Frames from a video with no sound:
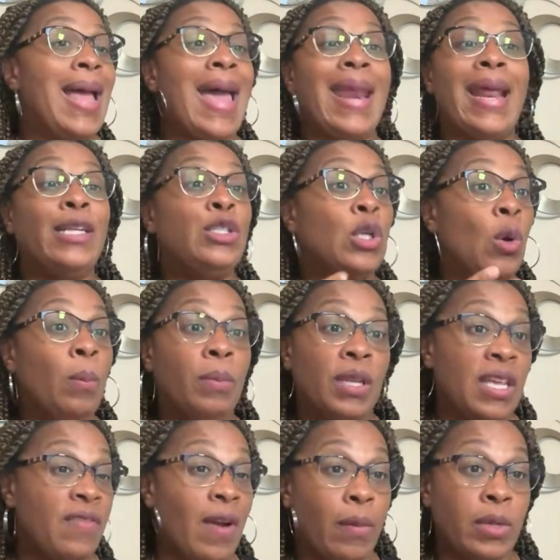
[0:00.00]
And I don't
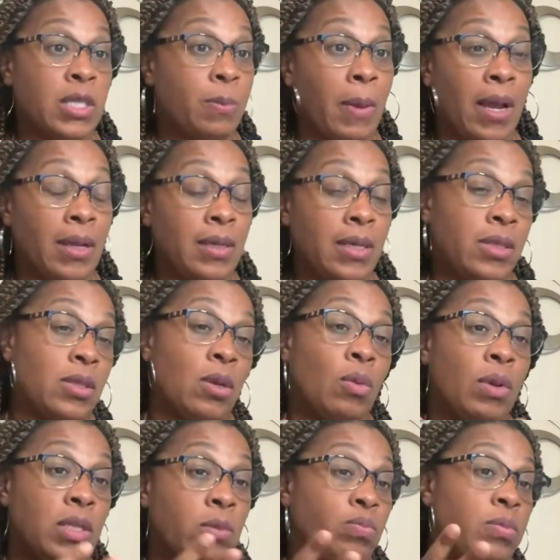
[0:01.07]
believe I responded. So
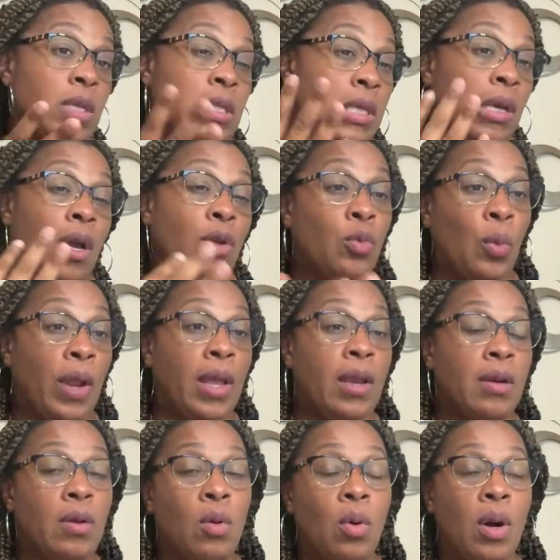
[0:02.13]
it's an
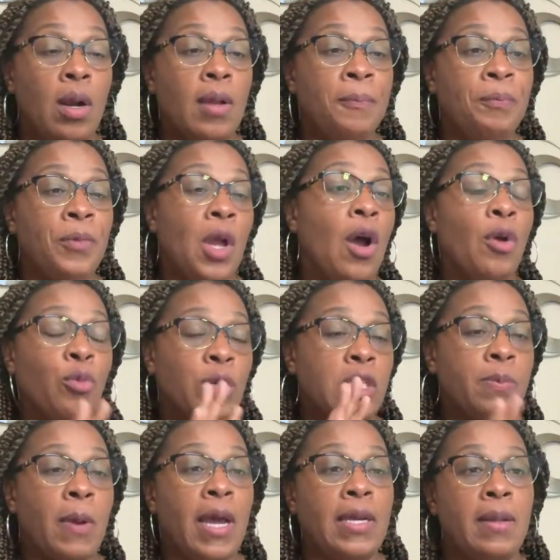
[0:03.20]
unread or
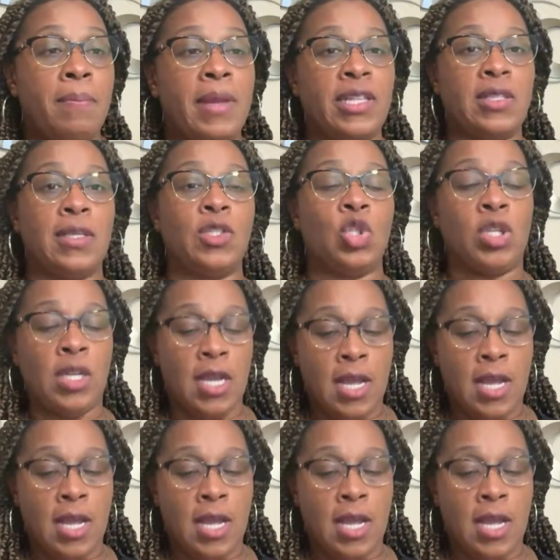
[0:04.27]
unresponded message.